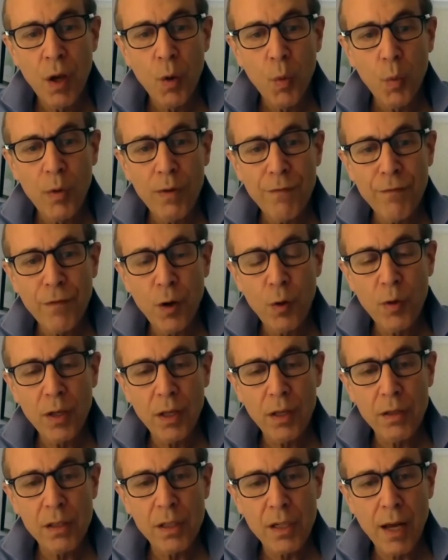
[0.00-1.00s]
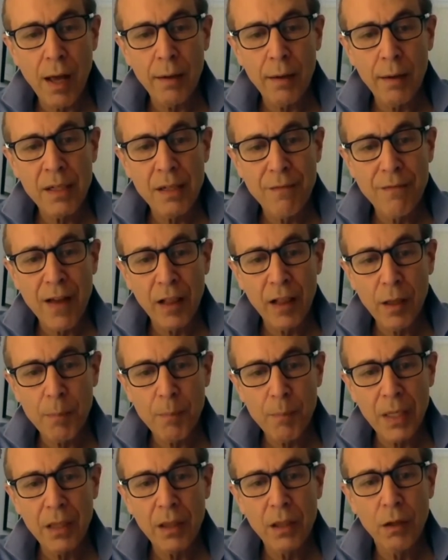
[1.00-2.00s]
we focused on
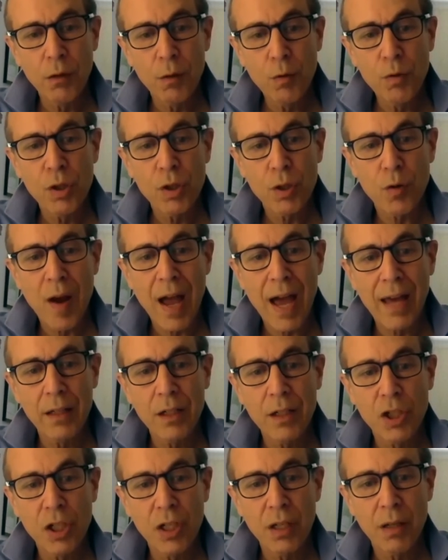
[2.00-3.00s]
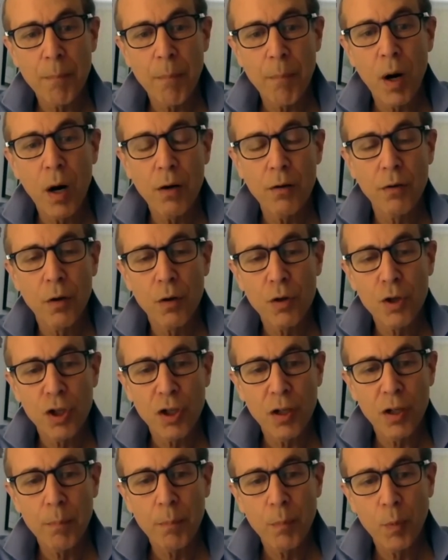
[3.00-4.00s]
developing the new strategy in
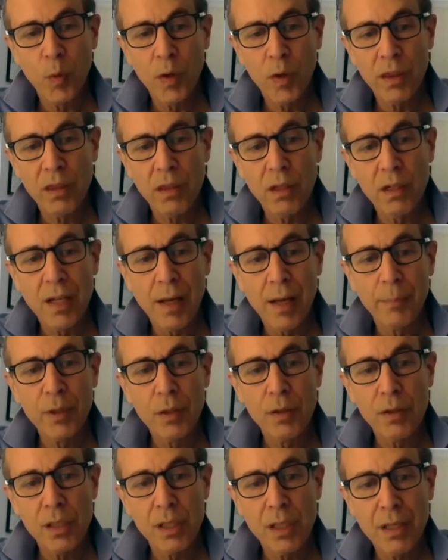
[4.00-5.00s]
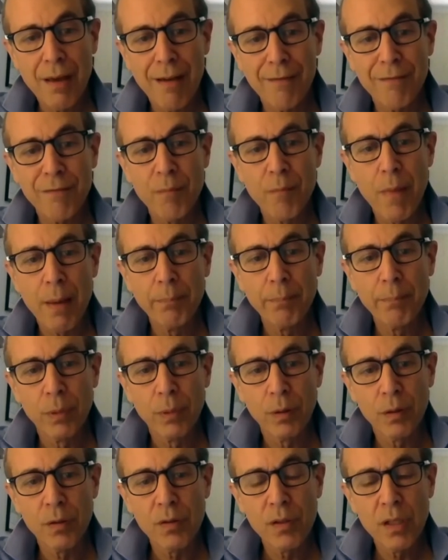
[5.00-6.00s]
partnership with the WCF
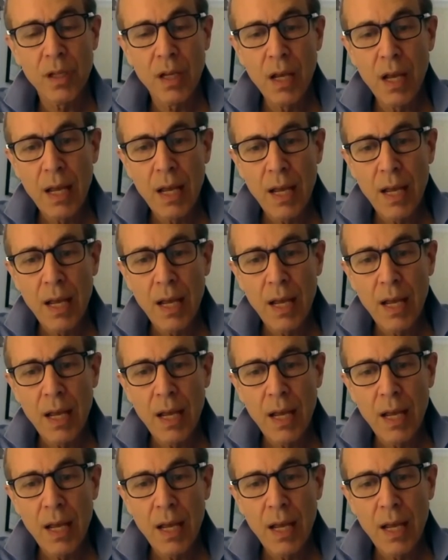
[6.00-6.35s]
members.